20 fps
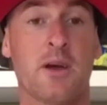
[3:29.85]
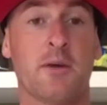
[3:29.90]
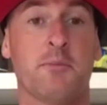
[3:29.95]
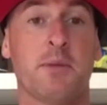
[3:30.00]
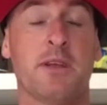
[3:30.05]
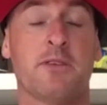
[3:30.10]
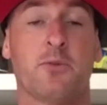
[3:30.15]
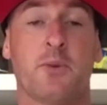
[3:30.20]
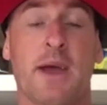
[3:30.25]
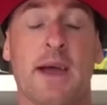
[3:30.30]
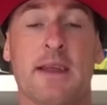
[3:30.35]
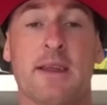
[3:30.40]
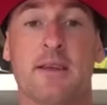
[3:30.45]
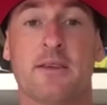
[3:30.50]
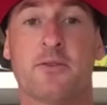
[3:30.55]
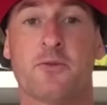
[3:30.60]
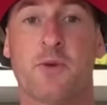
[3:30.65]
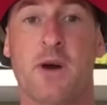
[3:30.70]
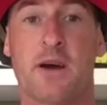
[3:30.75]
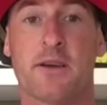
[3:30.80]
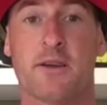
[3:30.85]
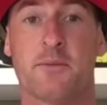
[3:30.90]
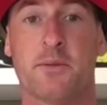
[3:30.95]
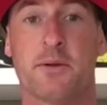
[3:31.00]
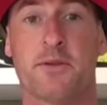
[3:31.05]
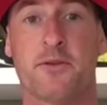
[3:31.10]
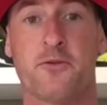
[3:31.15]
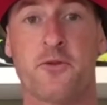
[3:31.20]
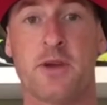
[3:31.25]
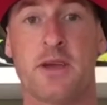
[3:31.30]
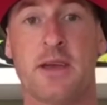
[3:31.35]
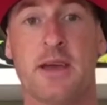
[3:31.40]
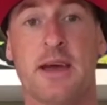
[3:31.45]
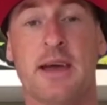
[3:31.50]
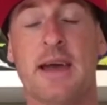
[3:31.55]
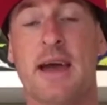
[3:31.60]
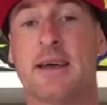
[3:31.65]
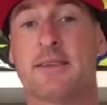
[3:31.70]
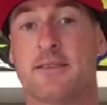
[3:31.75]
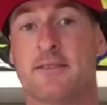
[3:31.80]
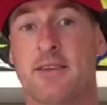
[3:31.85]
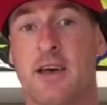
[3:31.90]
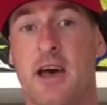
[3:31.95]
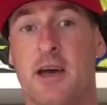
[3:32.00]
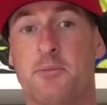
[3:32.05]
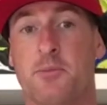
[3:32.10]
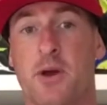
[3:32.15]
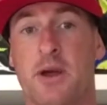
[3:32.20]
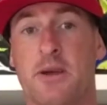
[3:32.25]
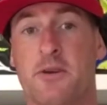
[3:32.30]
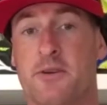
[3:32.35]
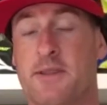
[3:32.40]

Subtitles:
Means we head into round number 3 as a tiebreaker.